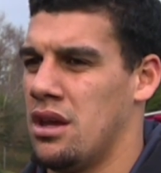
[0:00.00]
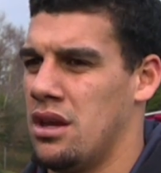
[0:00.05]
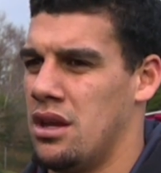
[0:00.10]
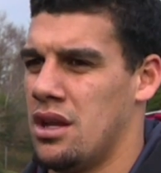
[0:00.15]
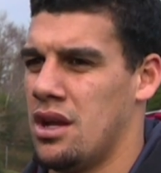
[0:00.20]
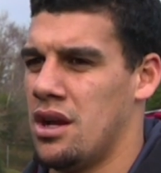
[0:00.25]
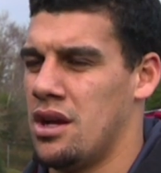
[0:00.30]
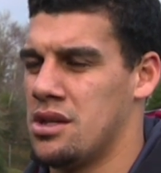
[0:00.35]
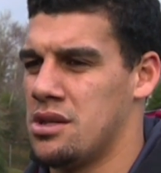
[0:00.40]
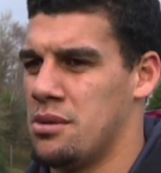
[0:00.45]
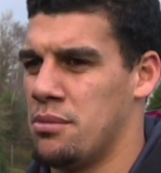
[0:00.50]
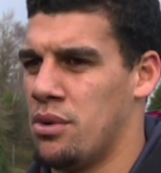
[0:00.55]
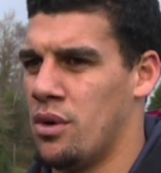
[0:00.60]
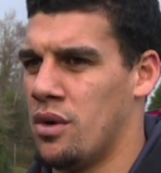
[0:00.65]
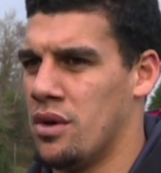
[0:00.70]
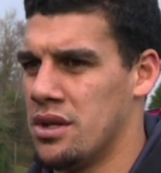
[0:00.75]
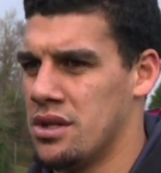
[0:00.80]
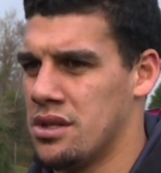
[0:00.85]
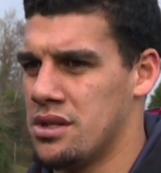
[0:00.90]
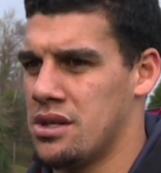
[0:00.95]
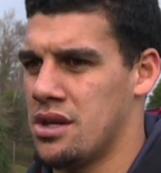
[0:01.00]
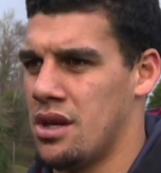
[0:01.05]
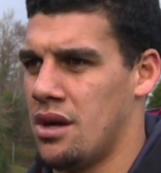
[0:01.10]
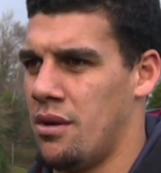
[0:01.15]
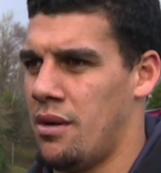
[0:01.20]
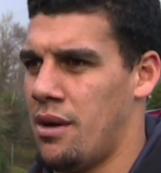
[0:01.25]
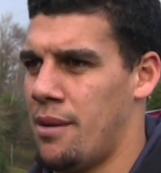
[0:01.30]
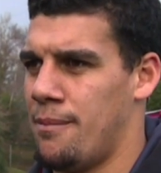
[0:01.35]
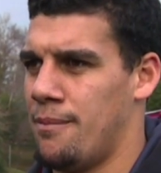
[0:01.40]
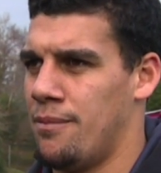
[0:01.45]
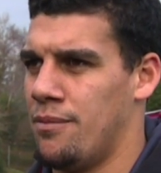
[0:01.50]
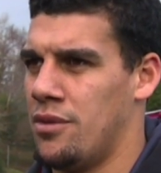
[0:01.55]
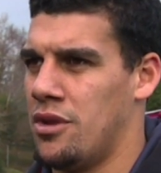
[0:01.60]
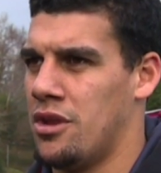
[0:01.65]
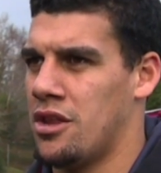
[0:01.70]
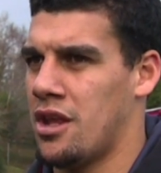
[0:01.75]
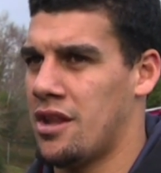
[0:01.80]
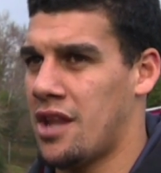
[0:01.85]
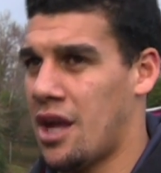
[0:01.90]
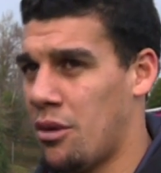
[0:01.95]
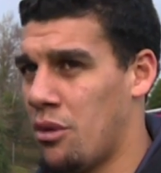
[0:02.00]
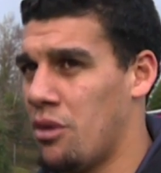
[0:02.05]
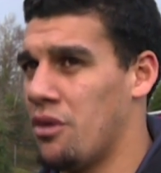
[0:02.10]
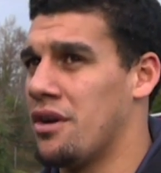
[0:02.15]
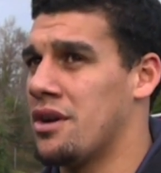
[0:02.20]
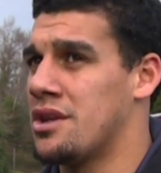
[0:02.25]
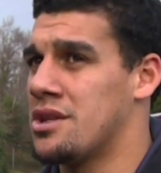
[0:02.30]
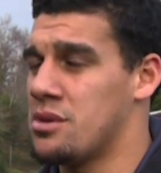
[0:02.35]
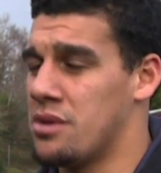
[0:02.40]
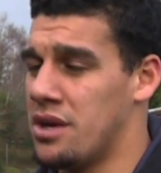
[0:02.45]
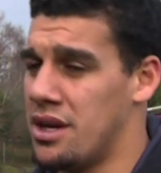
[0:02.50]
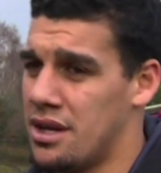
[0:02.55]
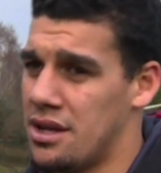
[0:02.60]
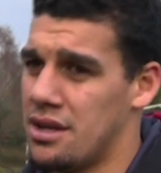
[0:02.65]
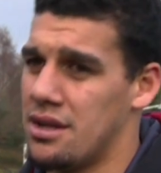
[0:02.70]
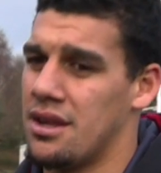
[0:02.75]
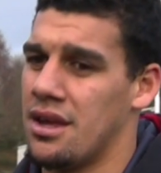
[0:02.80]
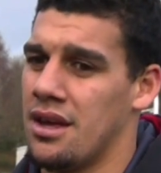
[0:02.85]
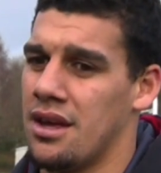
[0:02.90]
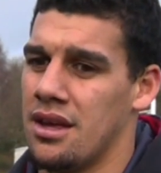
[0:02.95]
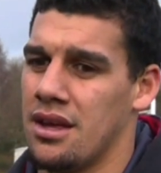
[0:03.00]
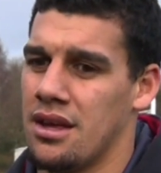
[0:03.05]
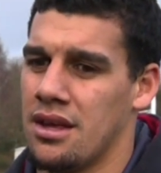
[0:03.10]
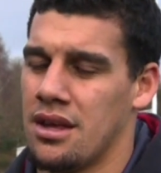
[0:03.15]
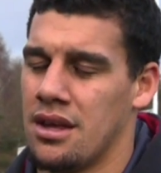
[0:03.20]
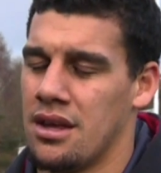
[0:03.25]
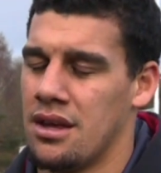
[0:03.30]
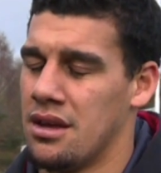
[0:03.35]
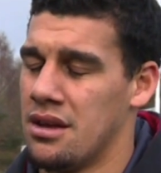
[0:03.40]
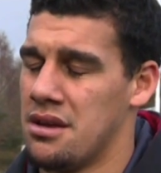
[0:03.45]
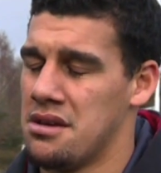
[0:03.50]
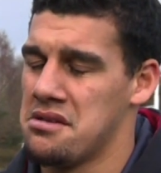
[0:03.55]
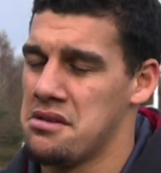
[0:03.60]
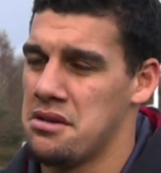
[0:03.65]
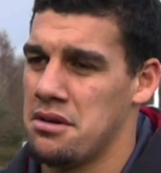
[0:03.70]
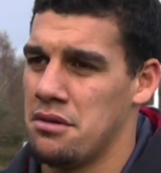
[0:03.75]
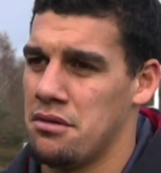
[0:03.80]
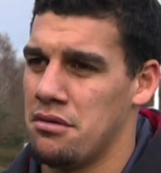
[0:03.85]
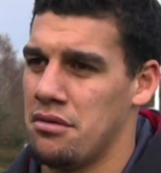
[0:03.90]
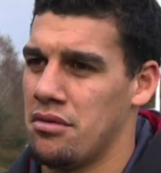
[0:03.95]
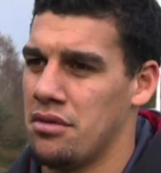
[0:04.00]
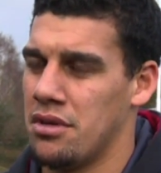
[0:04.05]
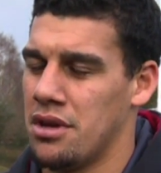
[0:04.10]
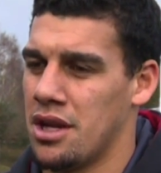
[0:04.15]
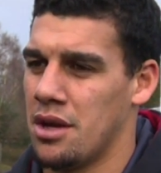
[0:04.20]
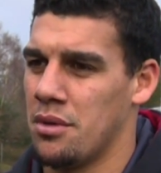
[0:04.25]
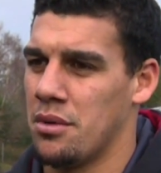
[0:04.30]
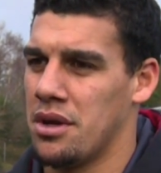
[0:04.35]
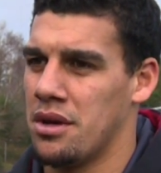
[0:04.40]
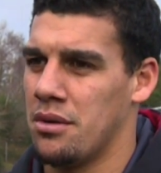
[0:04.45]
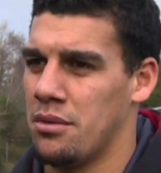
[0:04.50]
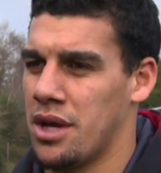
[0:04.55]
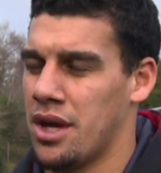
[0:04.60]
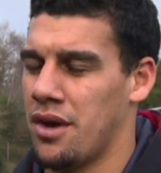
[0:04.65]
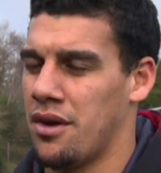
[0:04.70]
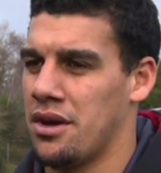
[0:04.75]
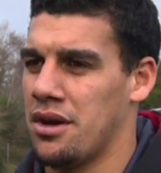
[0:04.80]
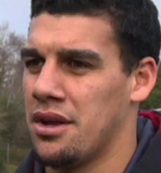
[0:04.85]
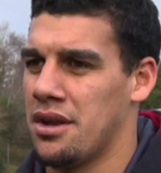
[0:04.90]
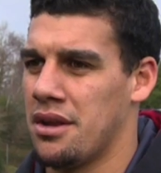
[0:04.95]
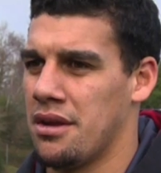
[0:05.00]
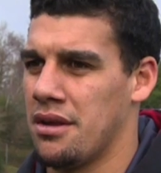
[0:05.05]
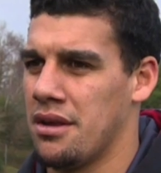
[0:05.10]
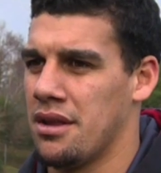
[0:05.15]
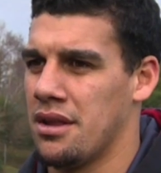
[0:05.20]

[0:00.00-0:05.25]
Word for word: You know, is important. So now we're into it, and you know, we're going good.